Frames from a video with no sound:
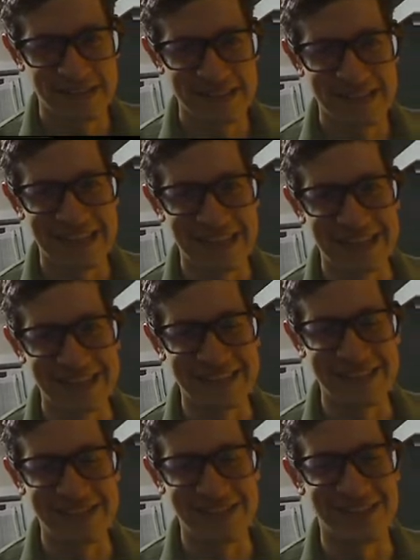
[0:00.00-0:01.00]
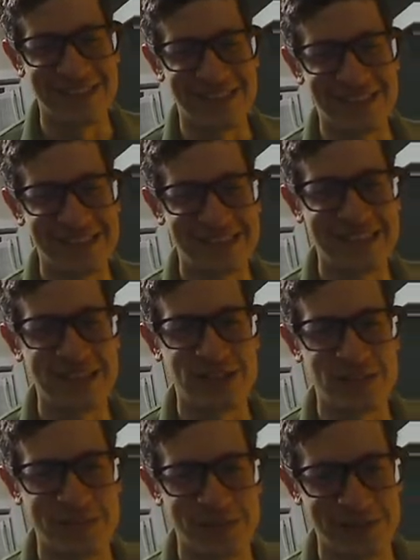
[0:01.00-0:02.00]
Yeah, seizure, yeah. seizure
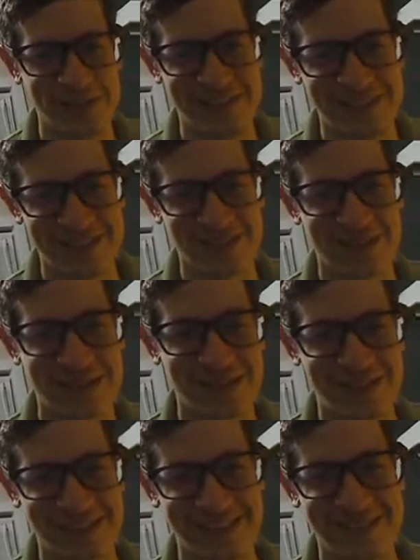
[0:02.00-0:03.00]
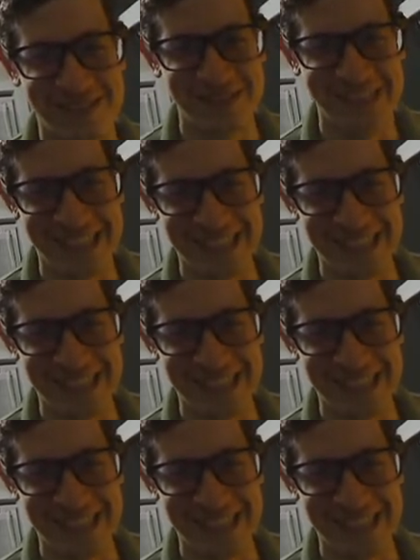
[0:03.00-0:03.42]
mode is yeah. probably what name.